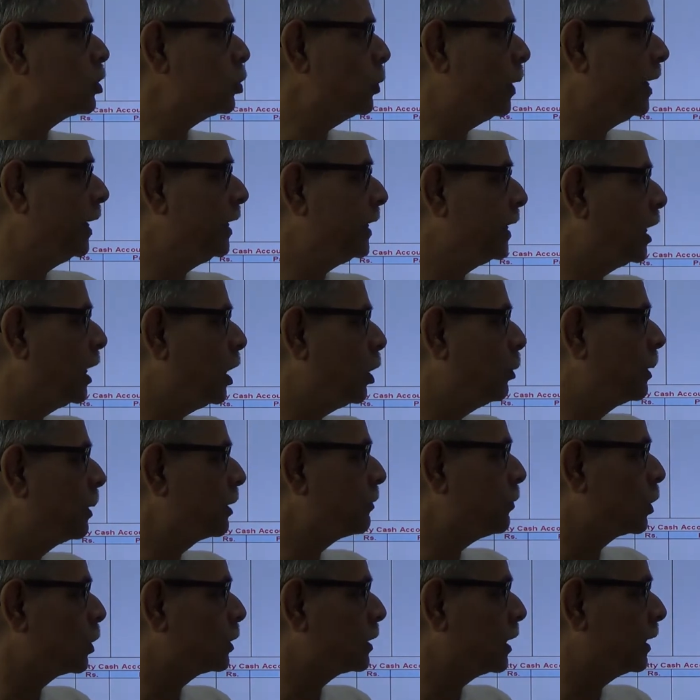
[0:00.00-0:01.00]
to 80, how much
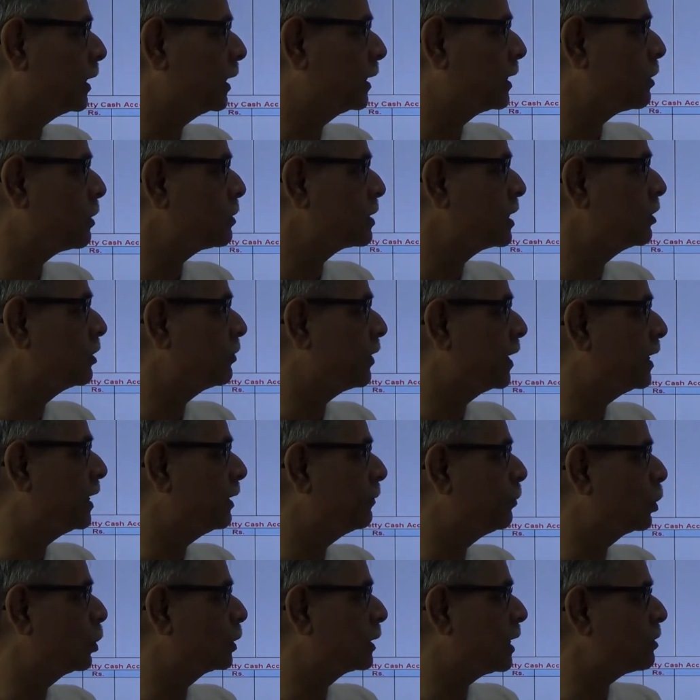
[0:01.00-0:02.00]
for 30,000,
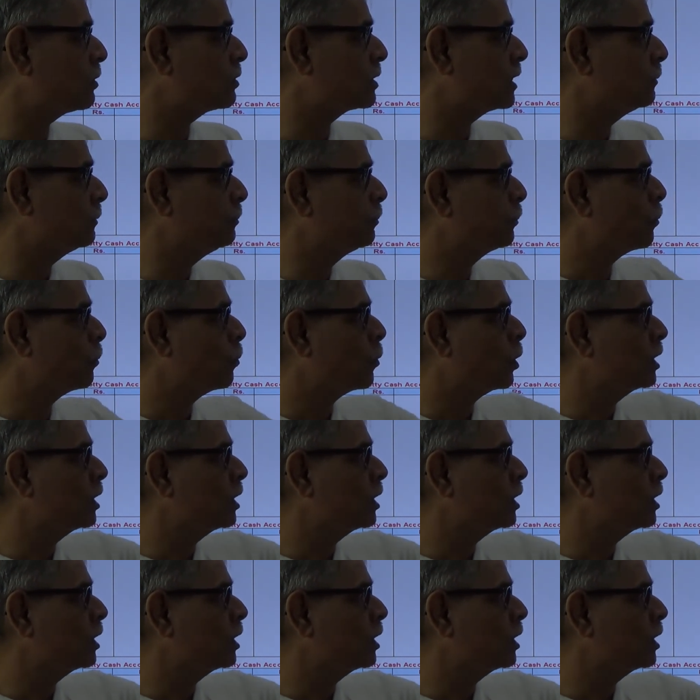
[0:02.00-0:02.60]
24,000?